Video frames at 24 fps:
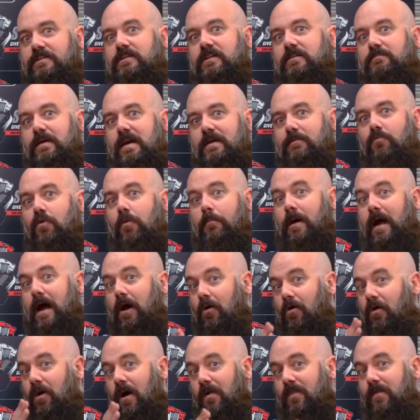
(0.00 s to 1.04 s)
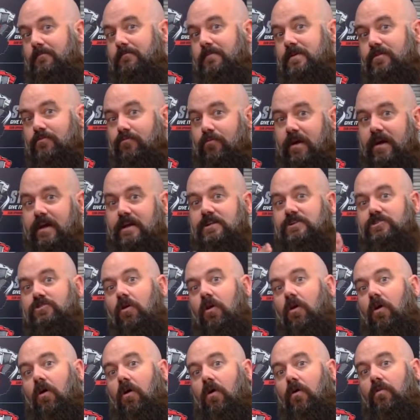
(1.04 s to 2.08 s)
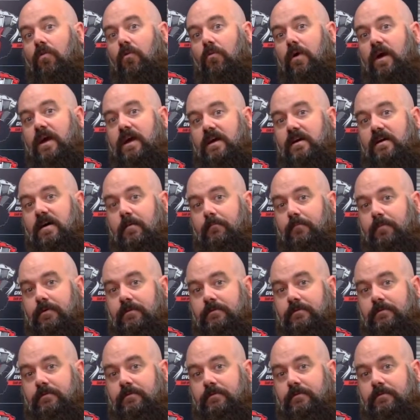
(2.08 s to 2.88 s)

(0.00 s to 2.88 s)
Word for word: gonna make more power on the mid-range all the way up.